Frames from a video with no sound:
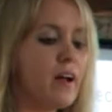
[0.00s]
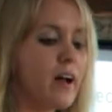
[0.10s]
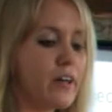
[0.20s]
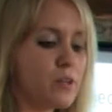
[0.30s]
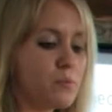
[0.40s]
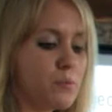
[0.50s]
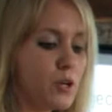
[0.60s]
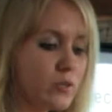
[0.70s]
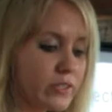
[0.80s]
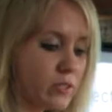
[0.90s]
And their
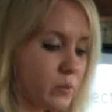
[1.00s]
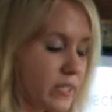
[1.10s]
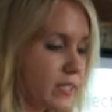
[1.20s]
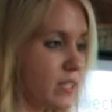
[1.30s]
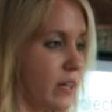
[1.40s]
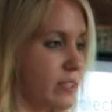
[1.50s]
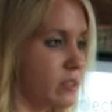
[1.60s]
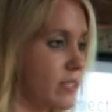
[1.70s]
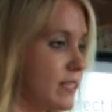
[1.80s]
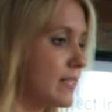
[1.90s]
proposal was
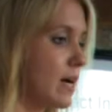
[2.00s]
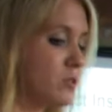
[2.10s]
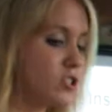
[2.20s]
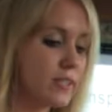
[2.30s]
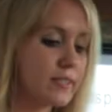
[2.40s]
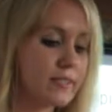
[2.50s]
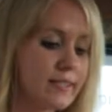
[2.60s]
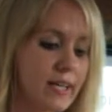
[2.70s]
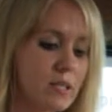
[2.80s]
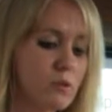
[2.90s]
entitled Establishing
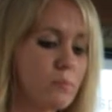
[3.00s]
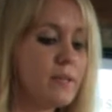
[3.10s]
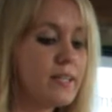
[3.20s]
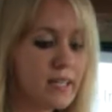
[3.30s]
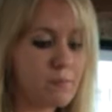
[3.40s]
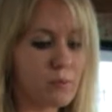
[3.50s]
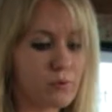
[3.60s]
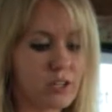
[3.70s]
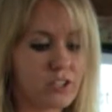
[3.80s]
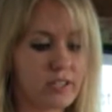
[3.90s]
Sustainable Beekeeping
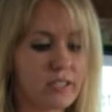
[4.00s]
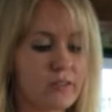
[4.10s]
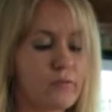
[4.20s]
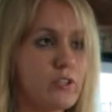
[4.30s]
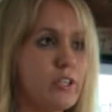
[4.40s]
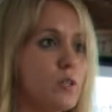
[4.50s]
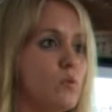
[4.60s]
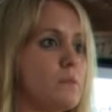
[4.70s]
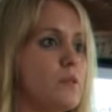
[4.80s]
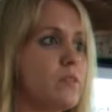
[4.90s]
Projects for Young
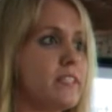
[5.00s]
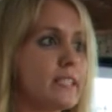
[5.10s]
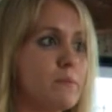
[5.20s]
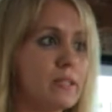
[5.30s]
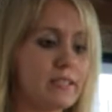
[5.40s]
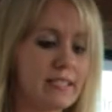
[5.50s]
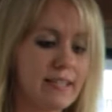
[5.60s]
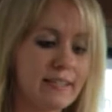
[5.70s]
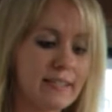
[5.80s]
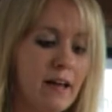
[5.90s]
Women with
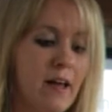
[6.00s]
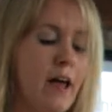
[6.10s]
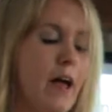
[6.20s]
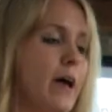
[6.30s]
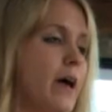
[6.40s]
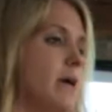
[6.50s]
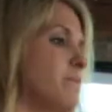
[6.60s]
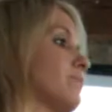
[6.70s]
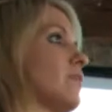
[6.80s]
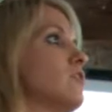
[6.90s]
Disabilities.
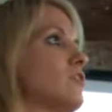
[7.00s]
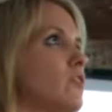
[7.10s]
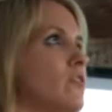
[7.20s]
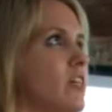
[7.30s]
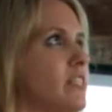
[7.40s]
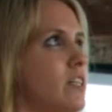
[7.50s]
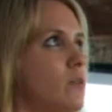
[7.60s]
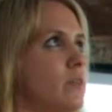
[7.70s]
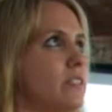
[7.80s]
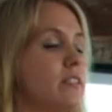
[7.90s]
So their idea
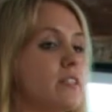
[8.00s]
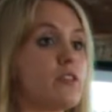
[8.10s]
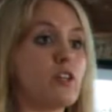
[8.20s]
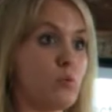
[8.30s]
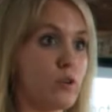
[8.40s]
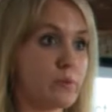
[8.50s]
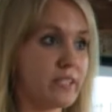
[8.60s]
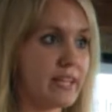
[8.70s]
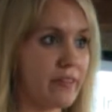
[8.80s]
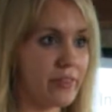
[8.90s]
was, the award
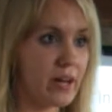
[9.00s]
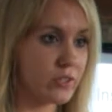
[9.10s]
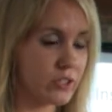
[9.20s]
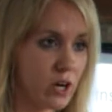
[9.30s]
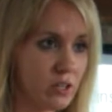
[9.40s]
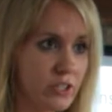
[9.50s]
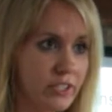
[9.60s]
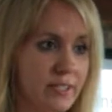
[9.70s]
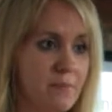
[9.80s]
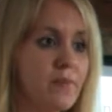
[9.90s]
was
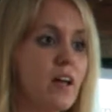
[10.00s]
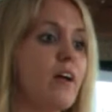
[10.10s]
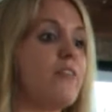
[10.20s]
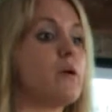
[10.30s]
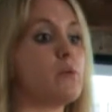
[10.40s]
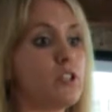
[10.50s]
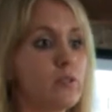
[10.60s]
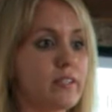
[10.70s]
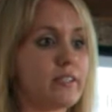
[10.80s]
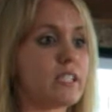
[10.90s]
$10,000, and they would
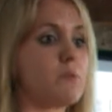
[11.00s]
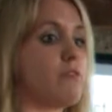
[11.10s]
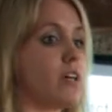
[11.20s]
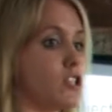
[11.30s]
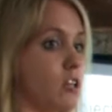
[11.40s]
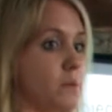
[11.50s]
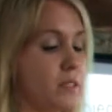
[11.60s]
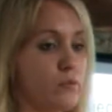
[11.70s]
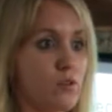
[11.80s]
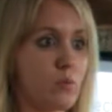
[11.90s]
use this to provide jobs
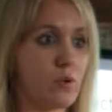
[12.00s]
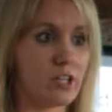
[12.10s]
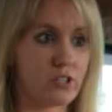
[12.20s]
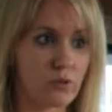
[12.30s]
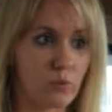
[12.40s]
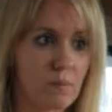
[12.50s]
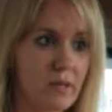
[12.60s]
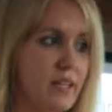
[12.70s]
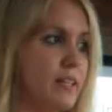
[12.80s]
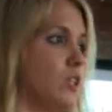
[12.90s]
for 100
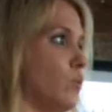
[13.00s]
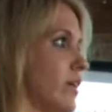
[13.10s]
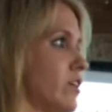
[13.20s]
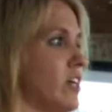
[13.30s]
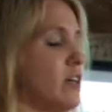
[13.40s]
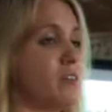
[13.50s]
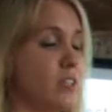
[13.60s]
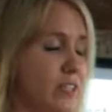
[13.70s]
women in Luero